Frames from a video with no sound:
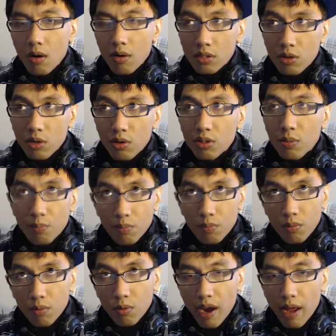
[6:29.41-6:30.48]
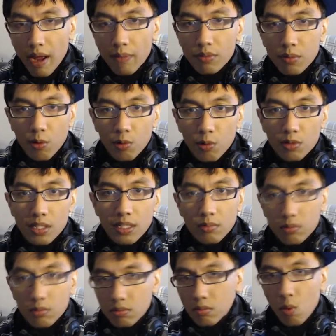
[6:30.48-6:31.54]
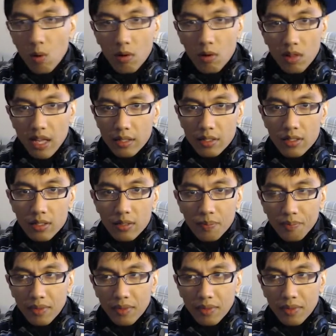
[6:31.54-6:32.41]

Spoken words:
200 grams of protein, more or less.